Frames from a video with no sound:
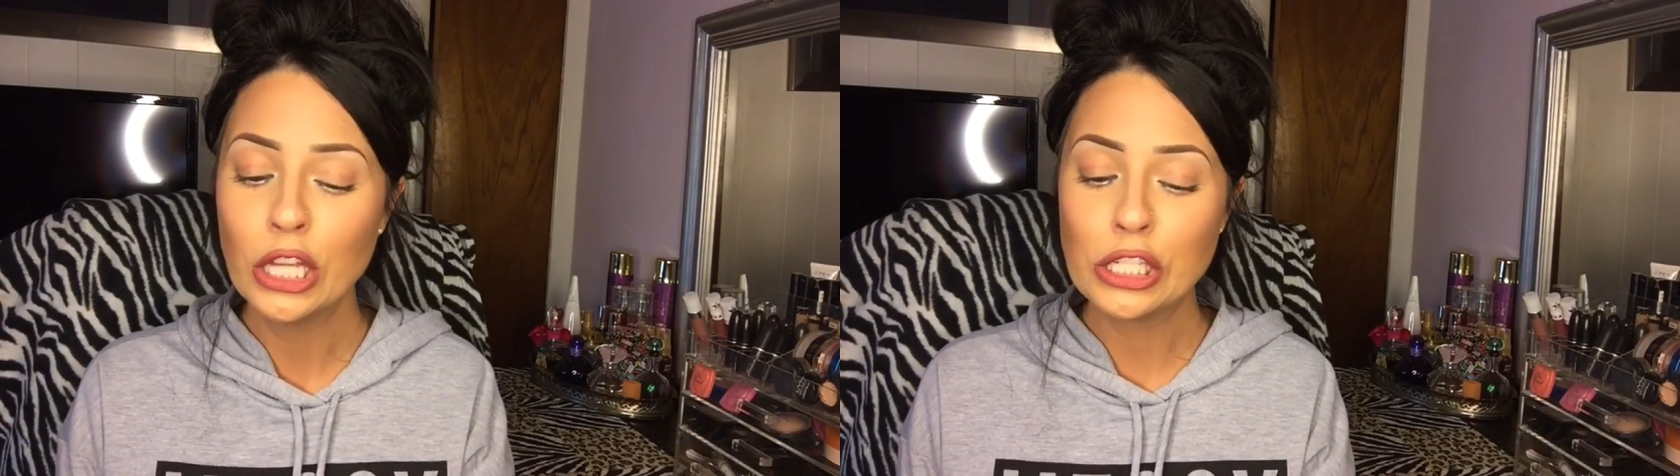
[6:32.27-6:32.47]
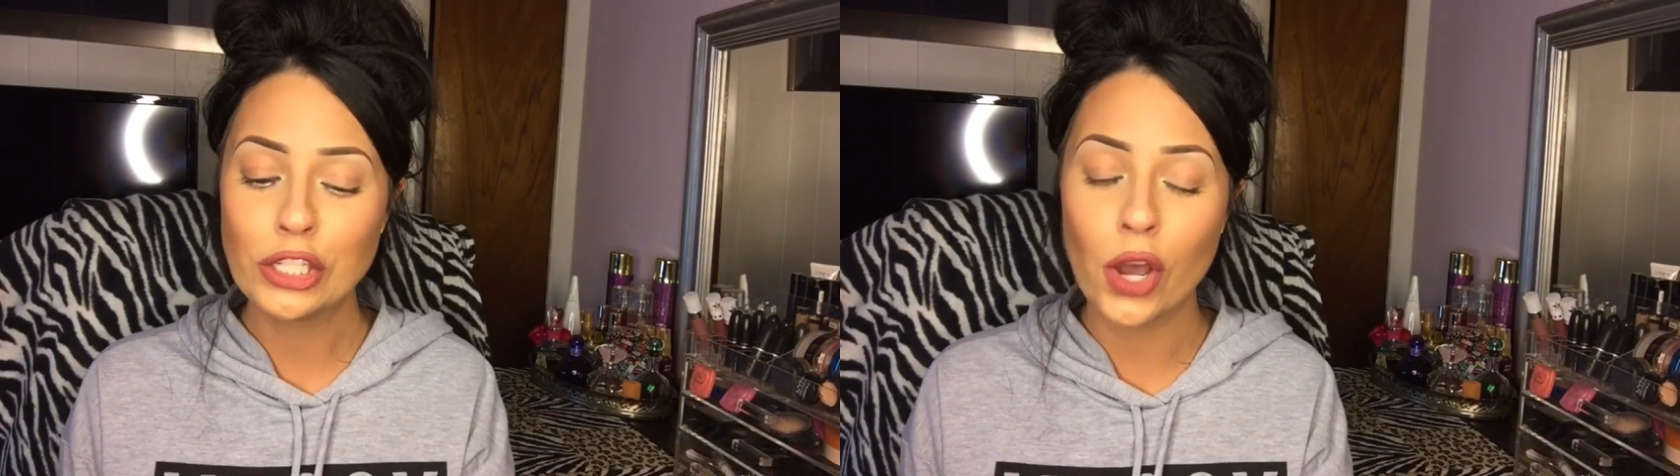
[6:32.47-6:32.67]

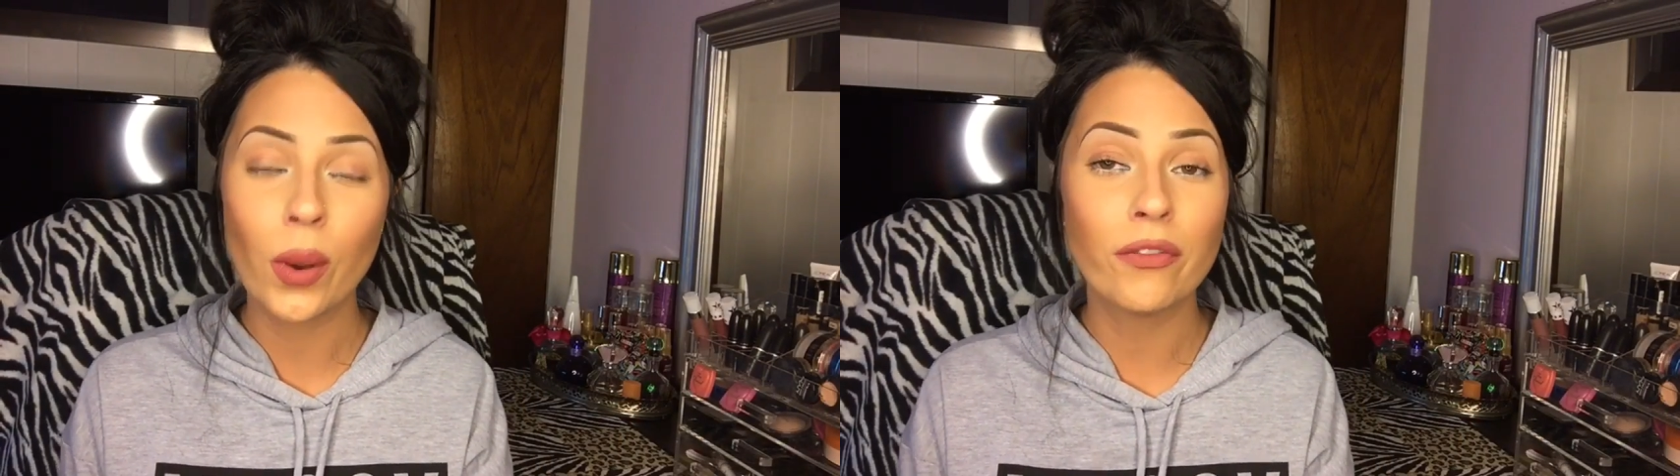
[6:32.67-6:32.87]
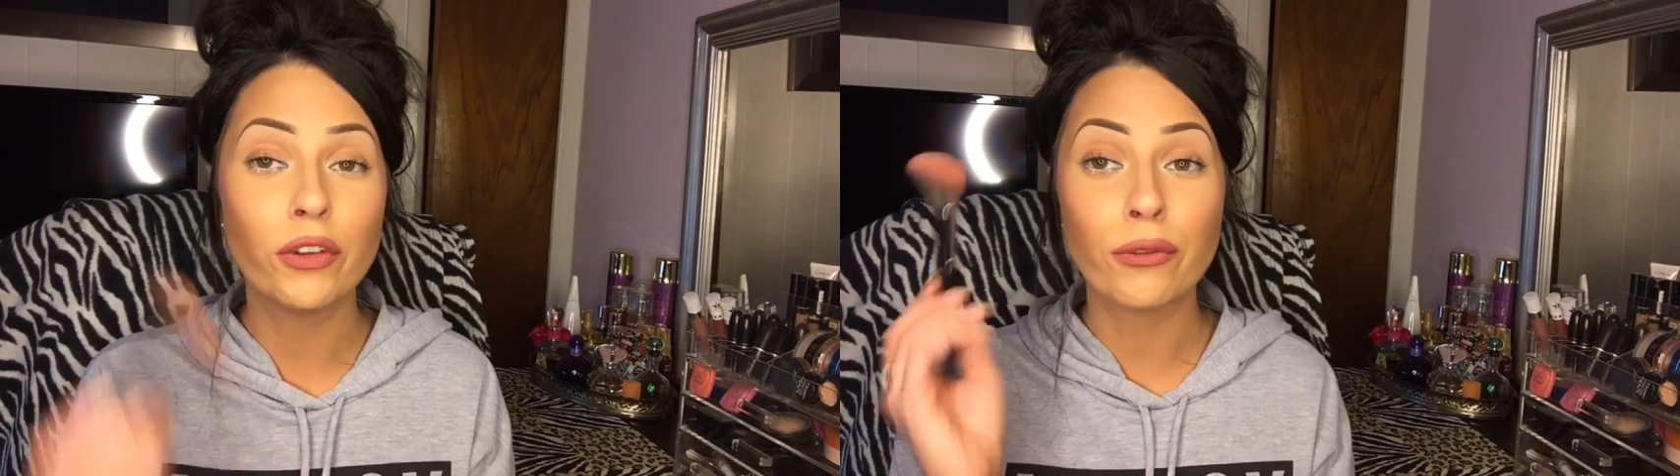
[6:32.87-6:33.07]

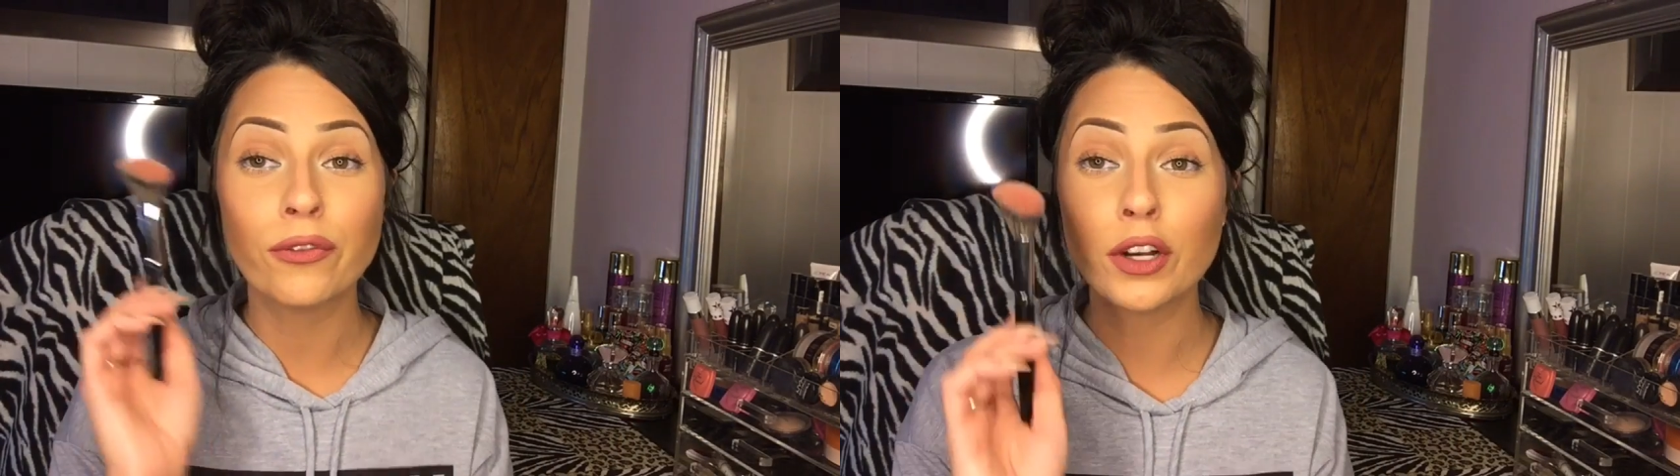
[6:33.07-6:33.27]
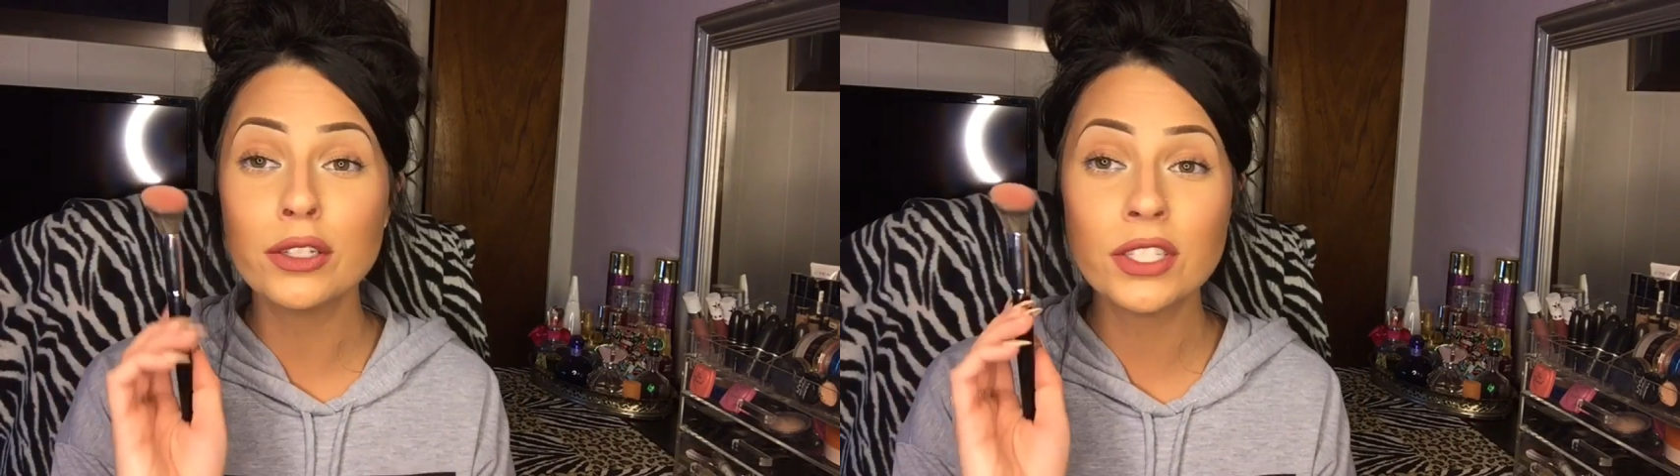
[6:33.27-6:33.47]
So if you're
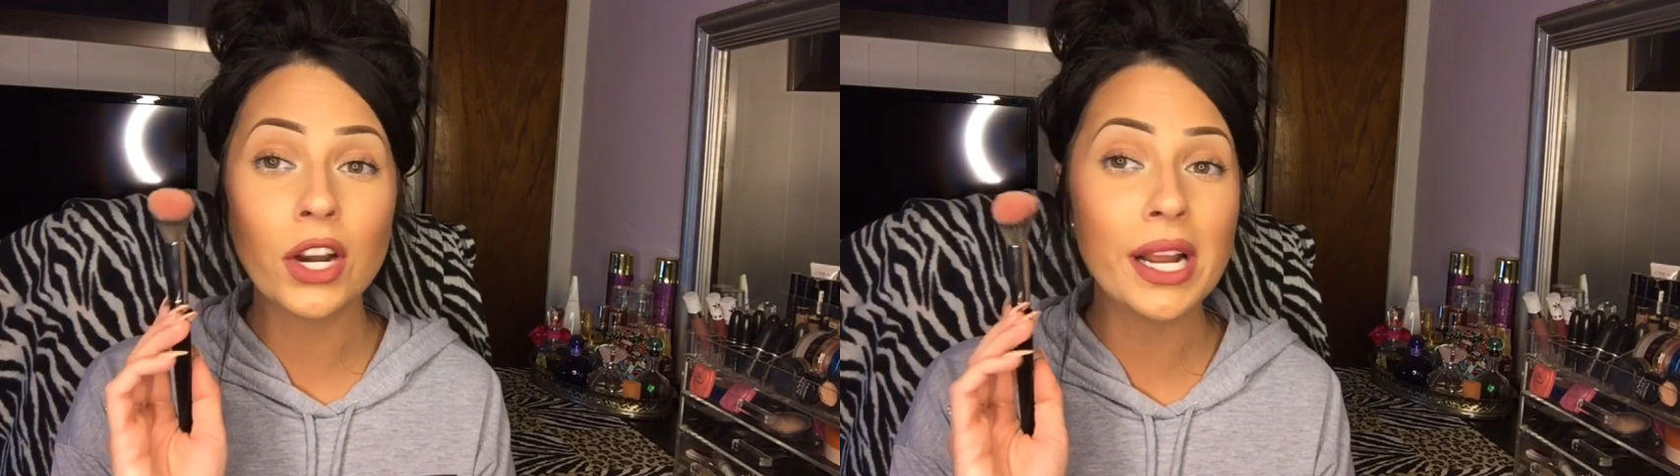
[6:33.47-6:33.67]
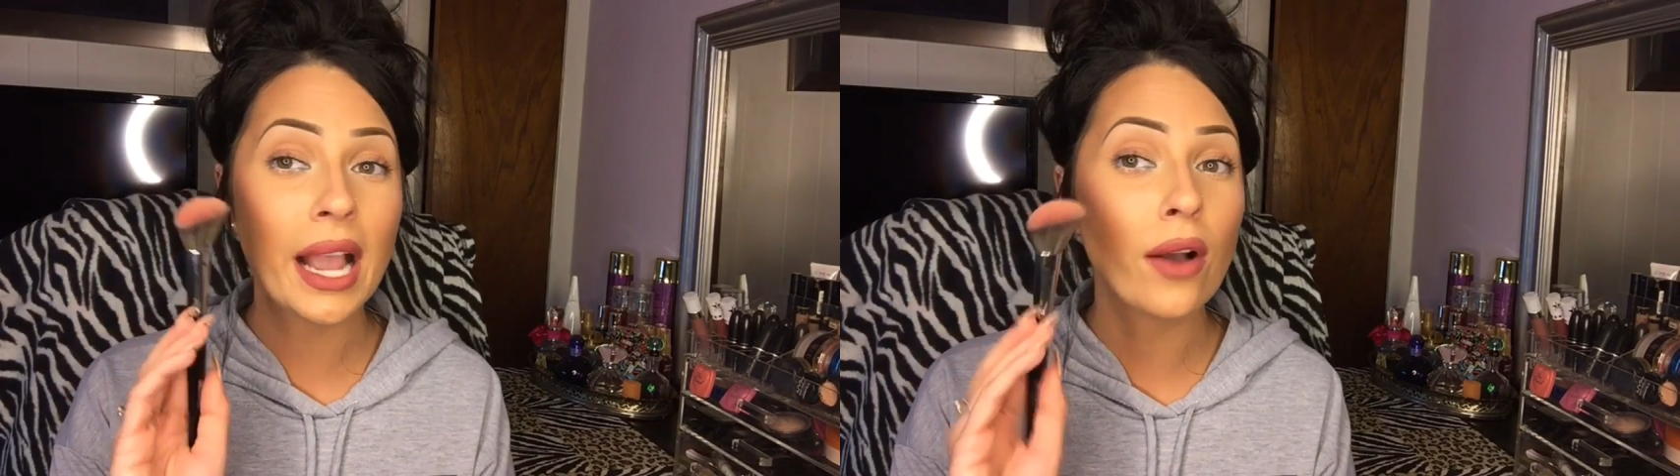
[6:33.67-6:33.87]
first
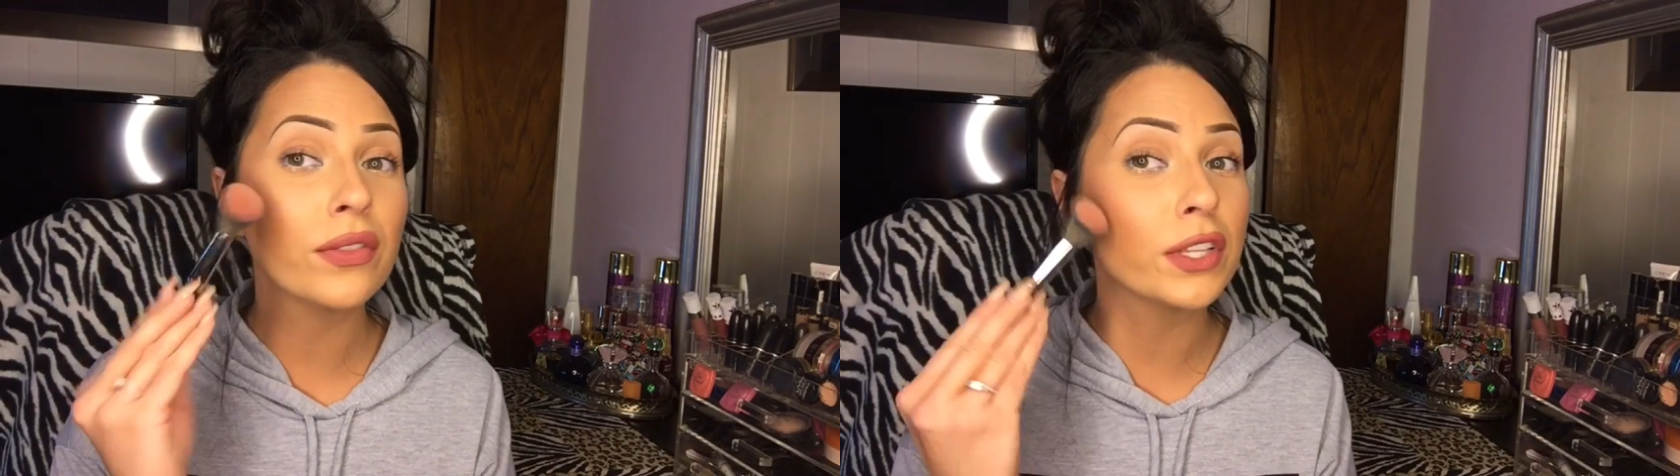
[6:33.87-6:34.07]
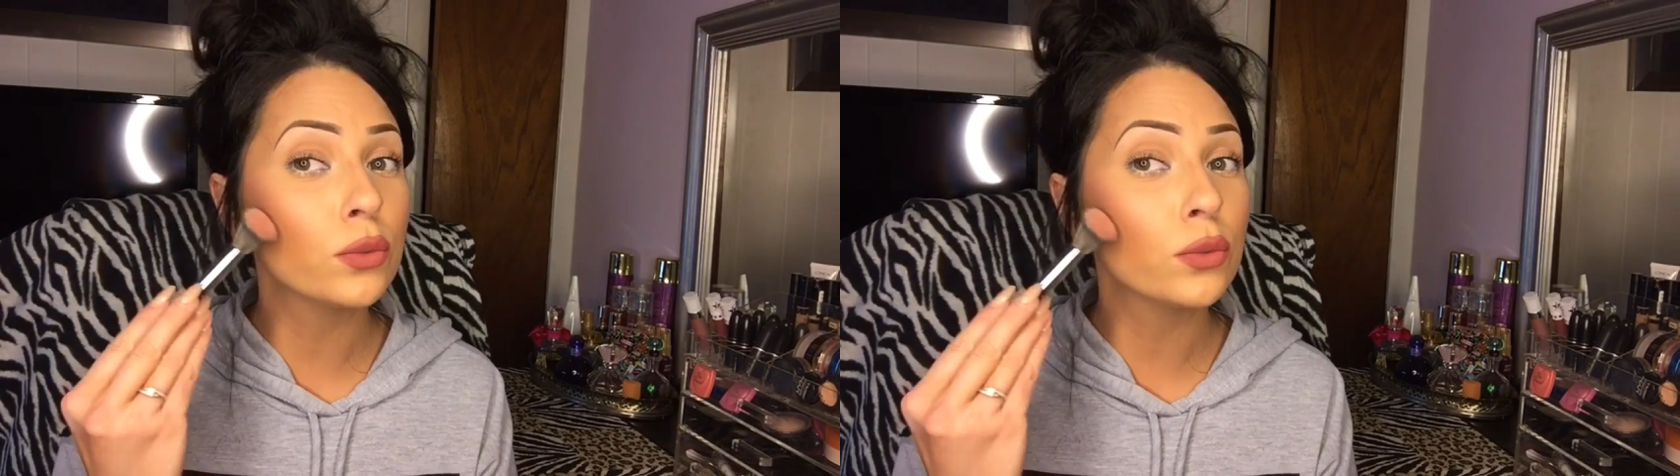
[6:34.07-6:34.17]
starting out,